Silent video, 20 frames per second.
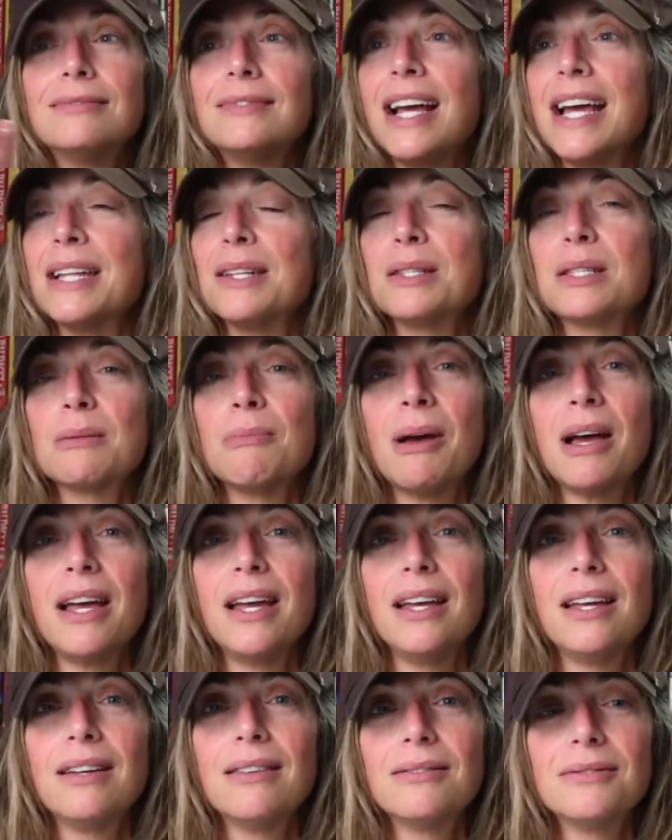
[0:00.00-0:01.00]
Hence
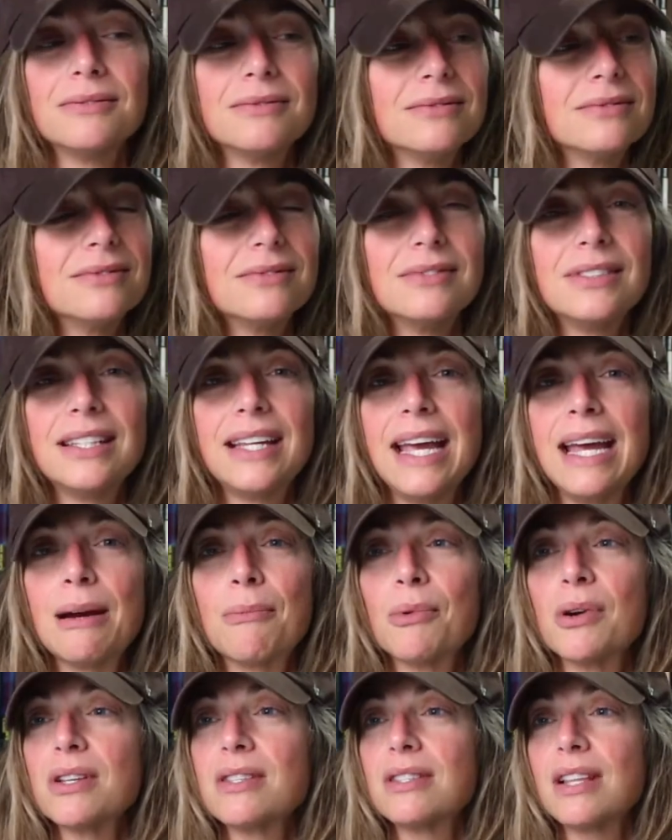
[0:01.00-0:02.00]
my
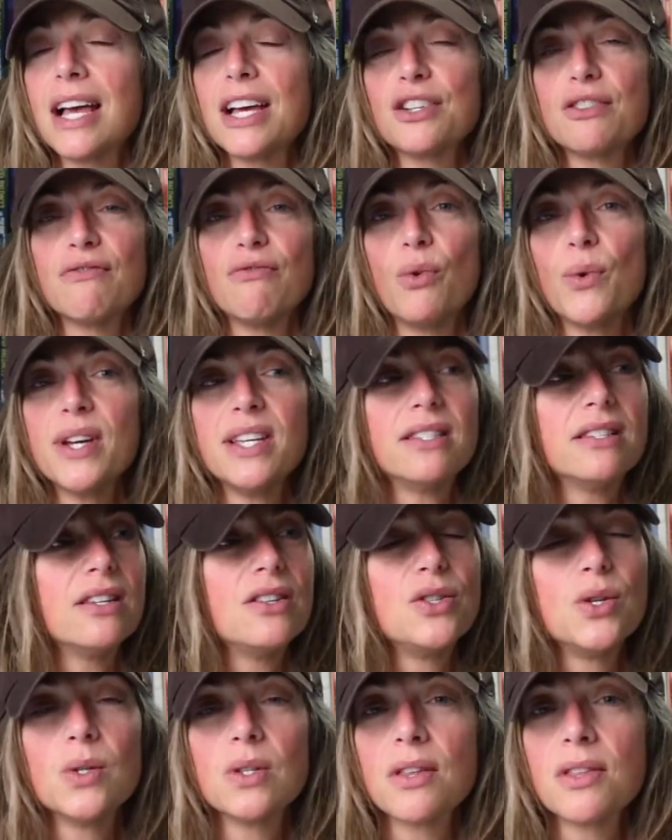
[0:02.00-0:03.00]
camera/voice
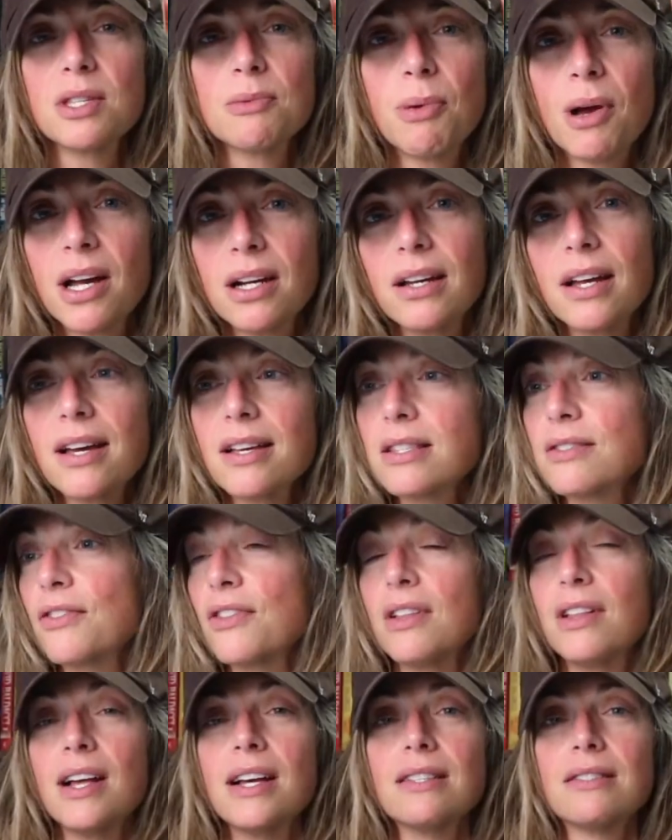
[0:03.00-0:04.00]
issues on this podcast for
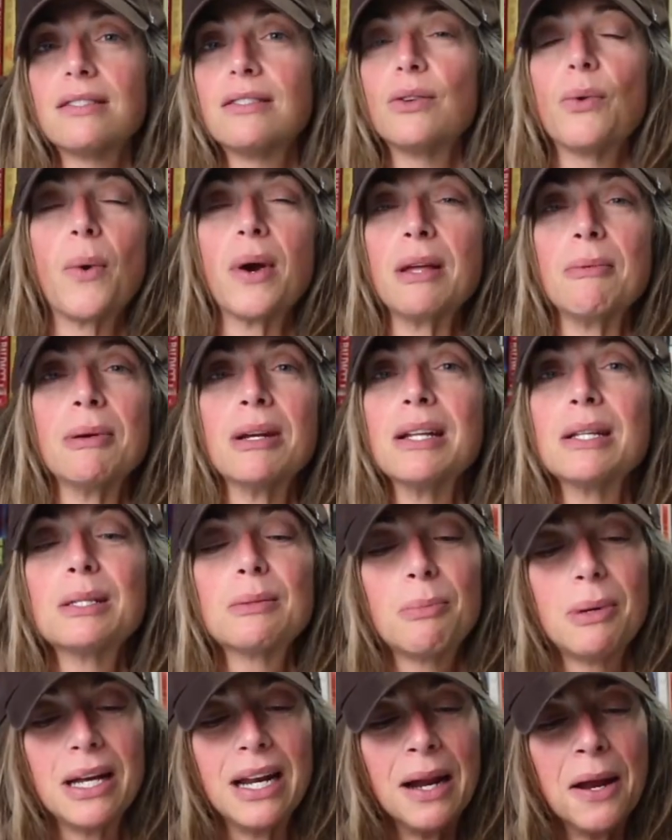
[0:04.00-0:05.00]
the last 20
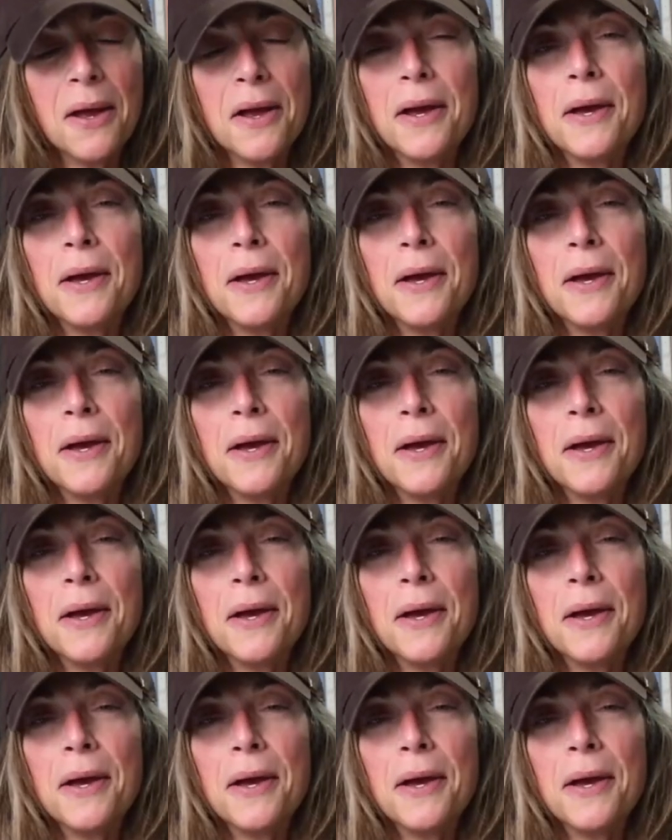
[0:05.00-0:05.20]
minutes. But